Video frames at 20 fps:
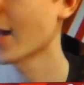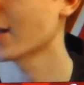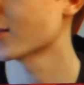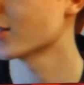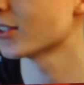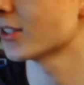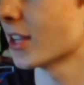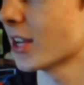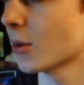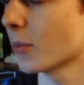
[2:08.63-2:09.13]
gonna.
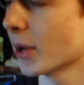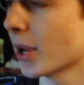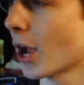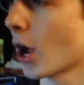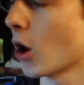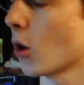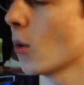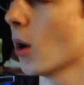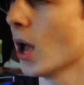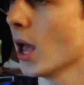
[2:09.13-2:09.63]
Oh, that's an
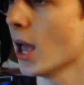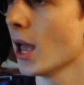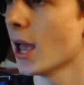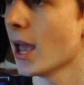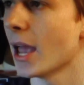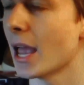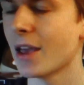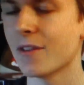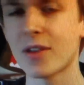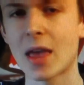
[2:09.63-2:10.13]
ad.
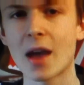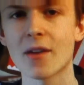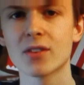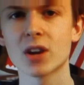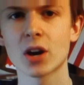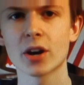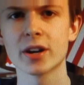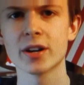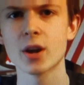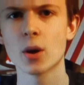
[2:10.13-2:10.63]
Hold on, let me click off
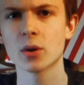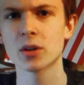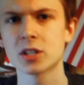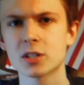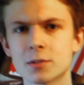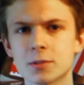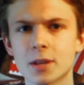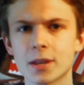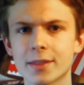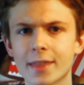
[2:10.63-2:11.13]
the ad.
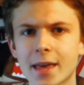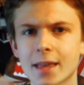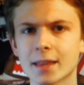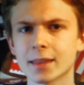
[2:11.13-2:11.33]
There we